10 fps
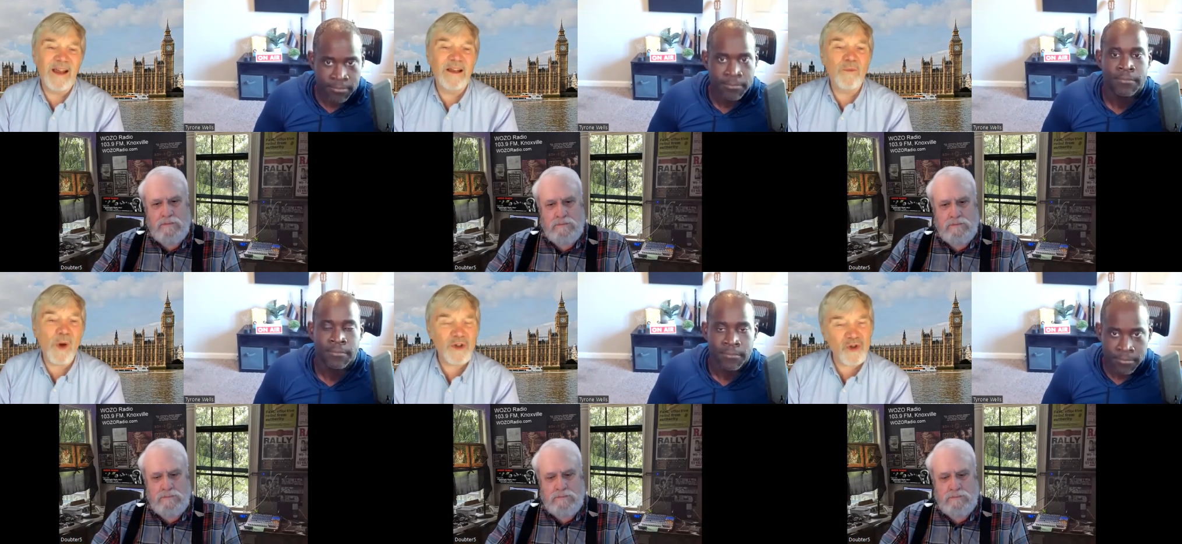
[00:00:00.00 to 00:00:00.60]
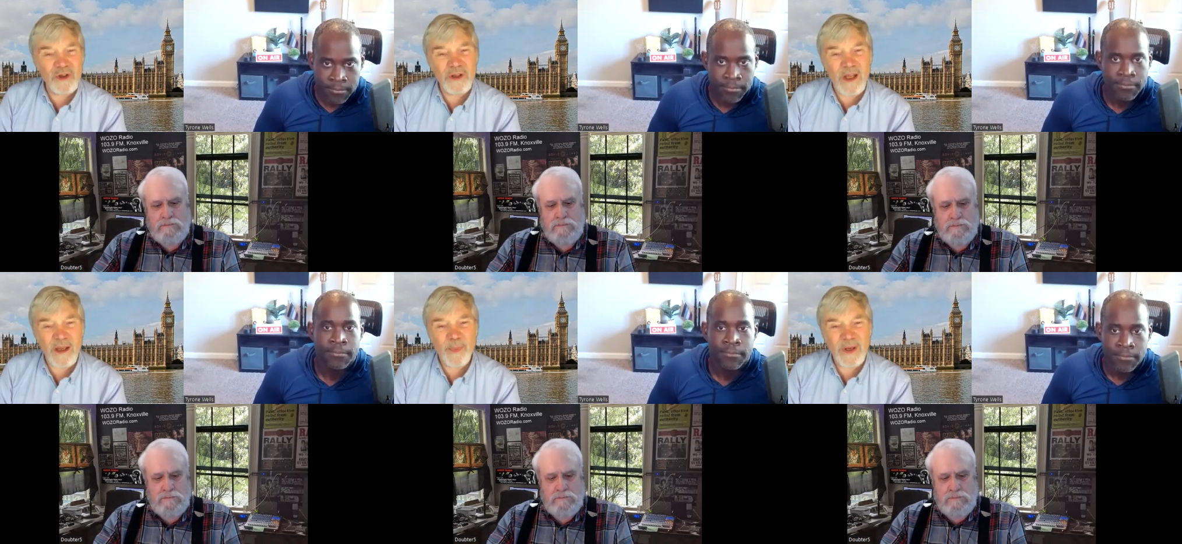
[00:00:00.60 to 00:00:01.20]
Speaker 1: And why shouldn't
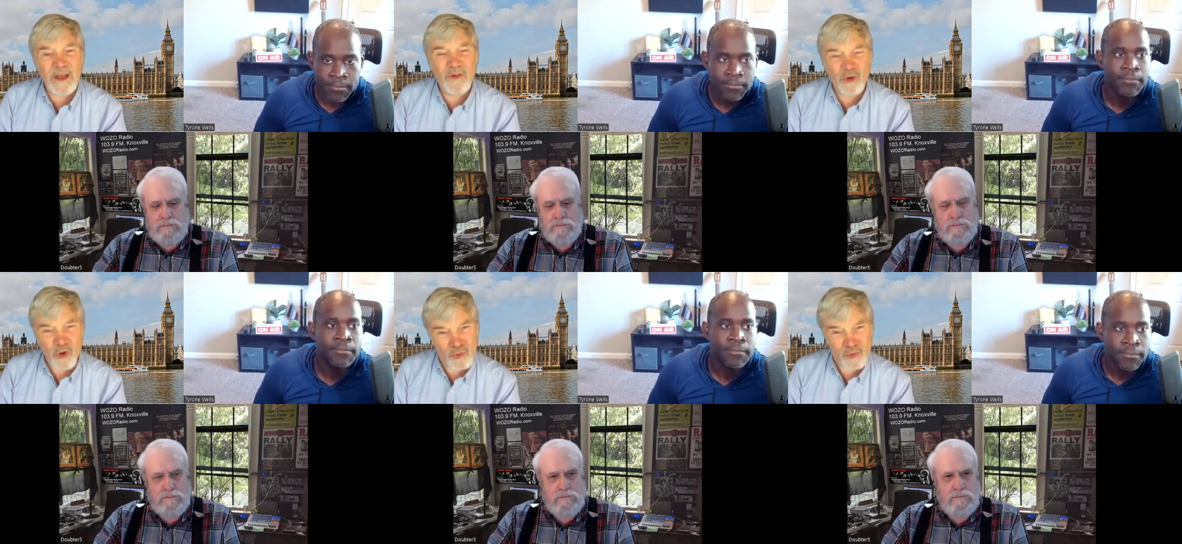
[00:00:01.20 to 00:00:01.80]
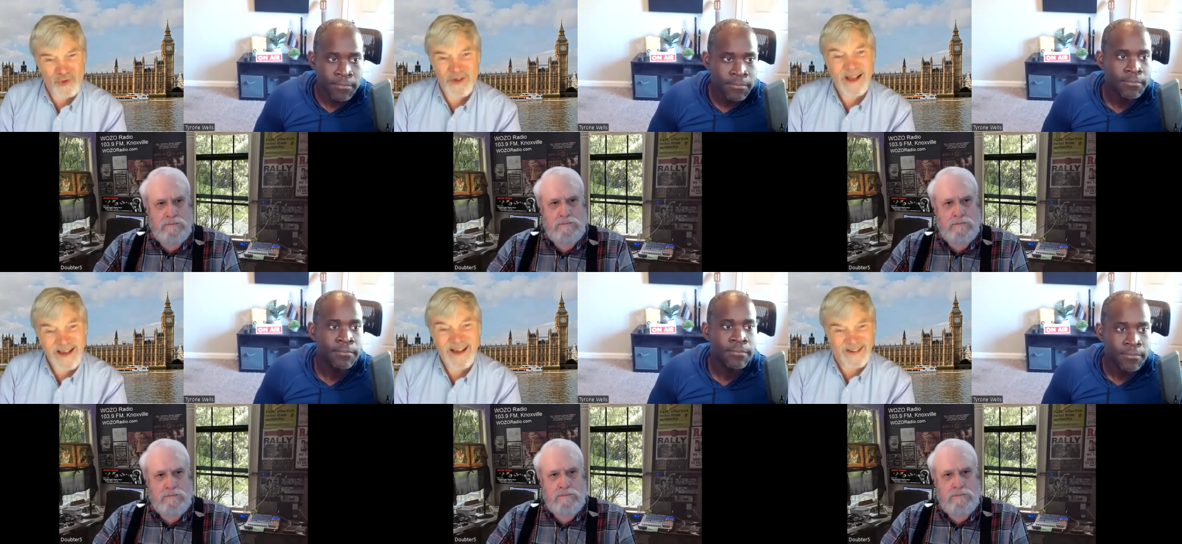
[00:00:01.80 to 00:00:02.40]
they be excused
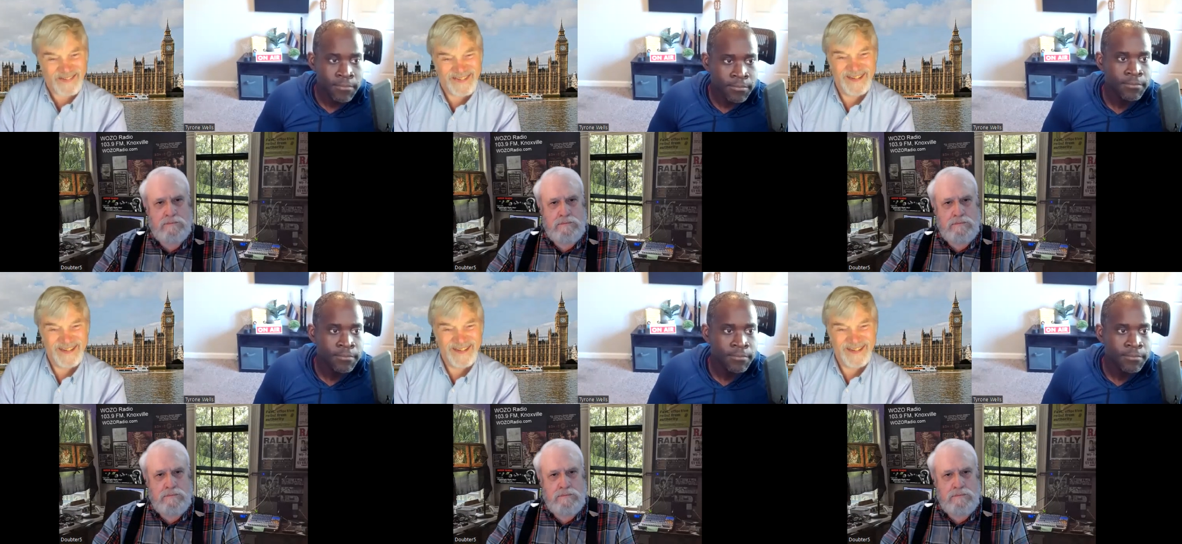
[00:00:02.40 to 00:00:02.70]
like us?